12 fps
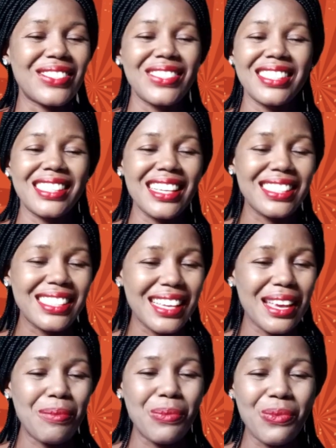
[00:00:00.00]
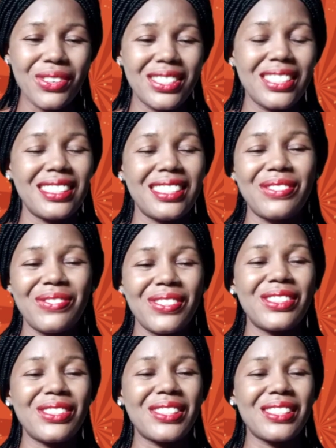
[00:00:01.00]
Let's keep watching this
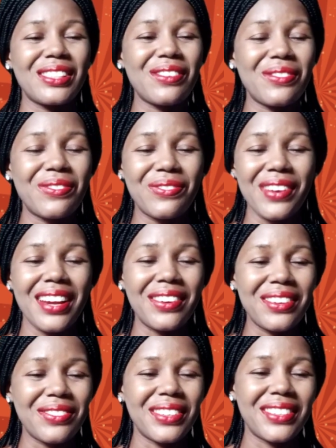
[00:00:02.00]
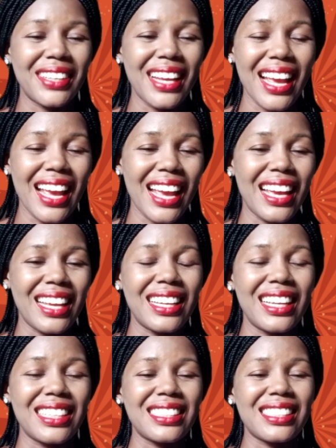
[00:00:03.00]
video to the very, very end.
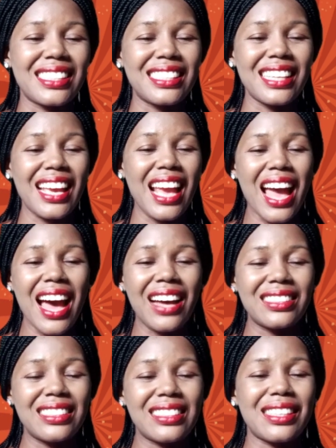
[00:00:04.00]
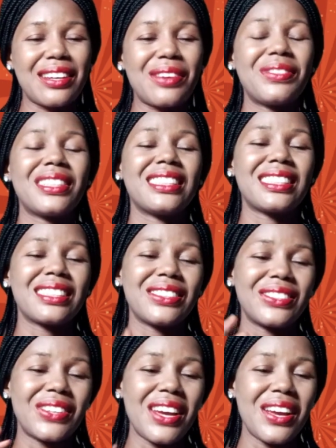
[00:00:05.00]
Let us see how this comedy is
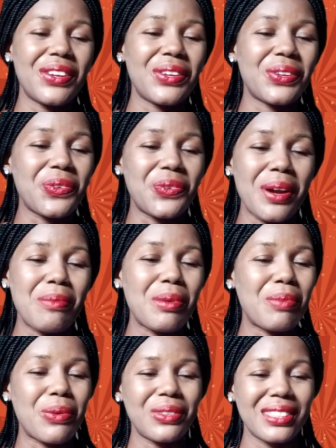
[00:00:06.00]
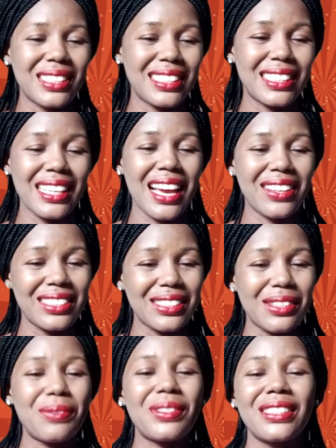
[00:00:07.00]
gonna, wrap up. I want to see how this
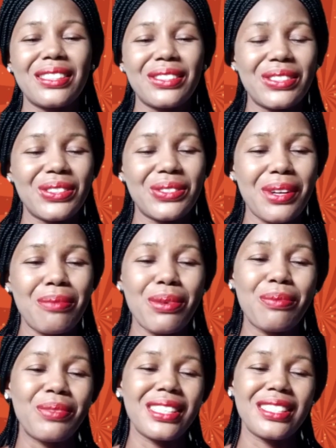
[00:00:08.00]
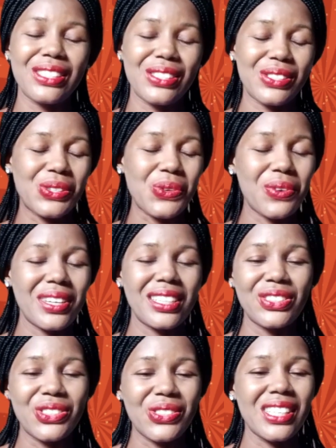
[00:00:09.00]
comedy is going to wrap up. It's so
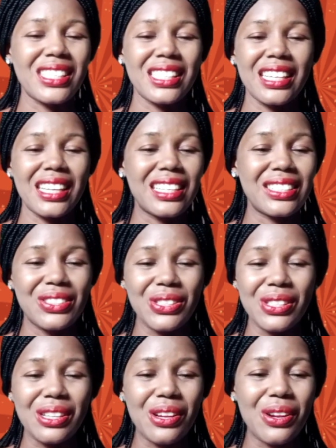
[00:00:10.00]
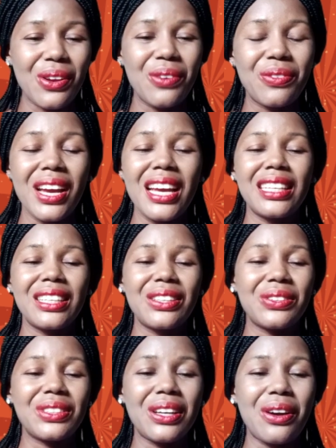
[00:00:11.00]
interesting, and I just love,
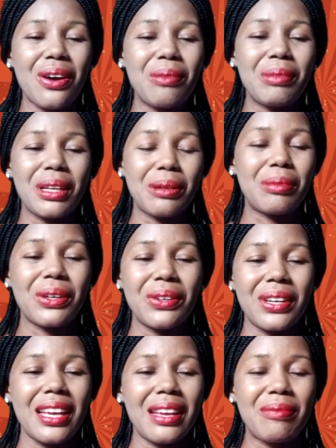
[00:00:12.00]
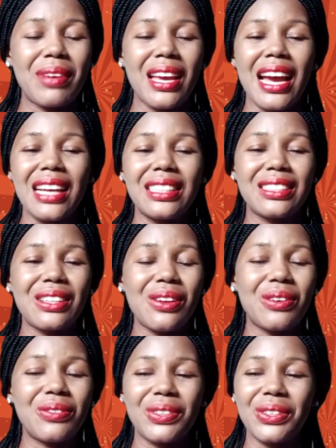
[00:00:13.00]
the comic about him. I just
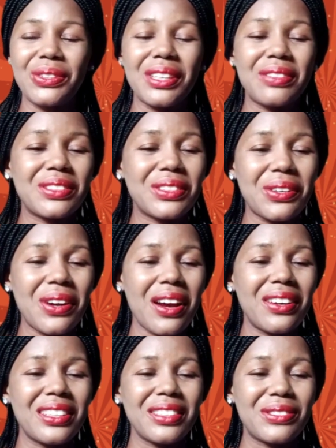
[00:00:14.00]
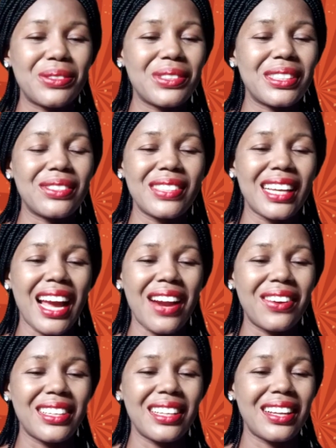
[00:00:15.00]
love, even the crowd, everyone is in
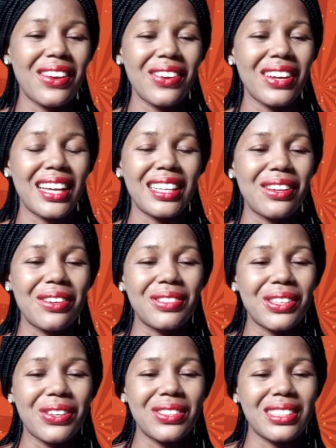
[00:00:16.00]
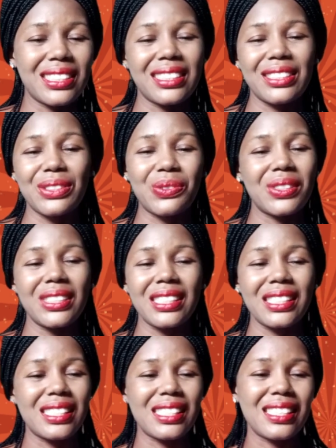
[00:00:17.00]
carried along, and they love the content as well. You
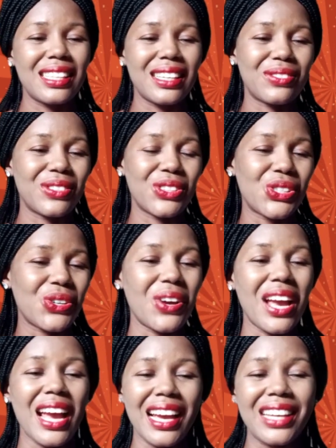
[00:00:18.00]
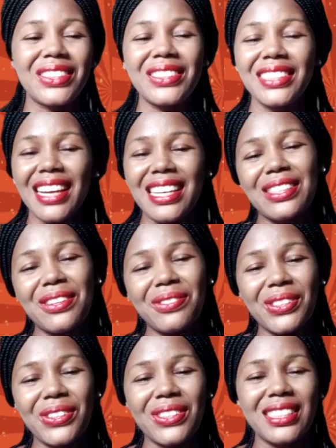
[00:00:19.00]
can see that for sure. I know you guys love
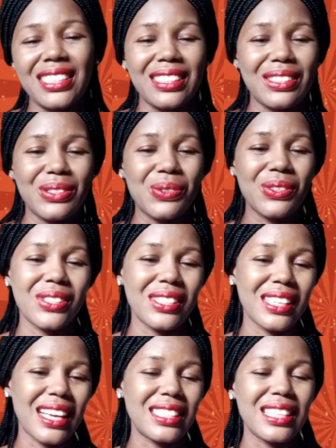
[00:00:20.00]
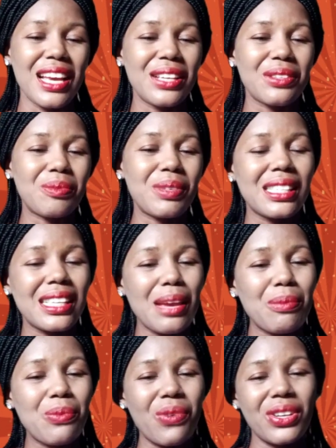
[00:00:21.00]
the content as well, too, guys. So please
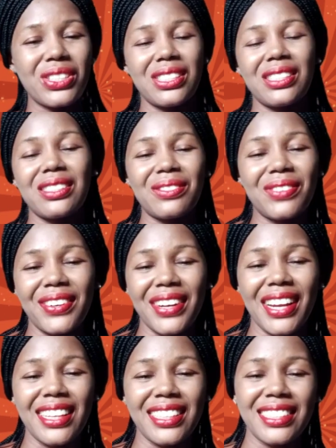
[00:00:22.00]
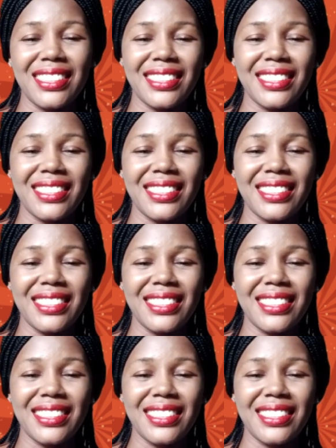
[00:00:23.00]
keep watching to the very end.